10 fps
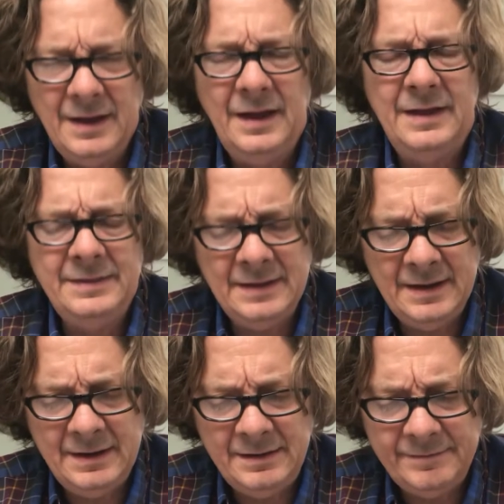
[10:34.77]
And
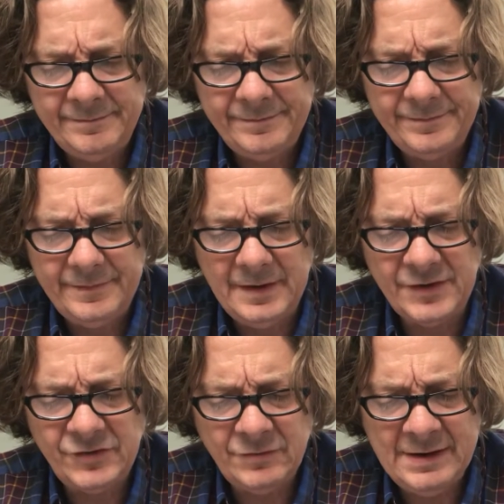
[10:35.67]
then a
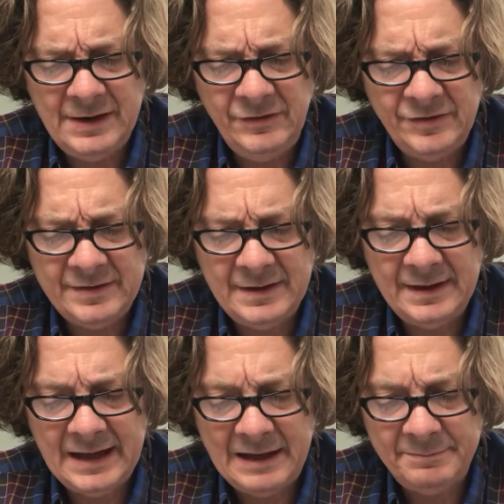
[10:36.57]
strange
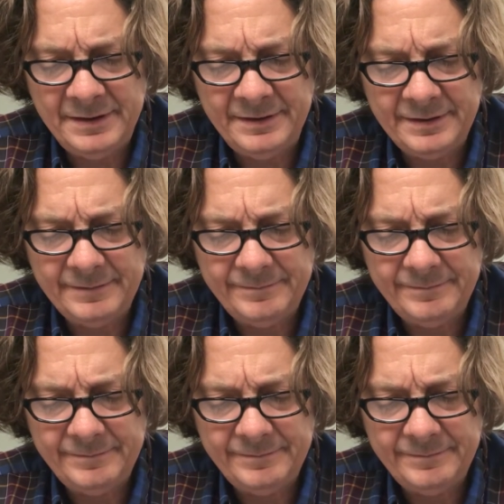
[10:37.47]
thing happened.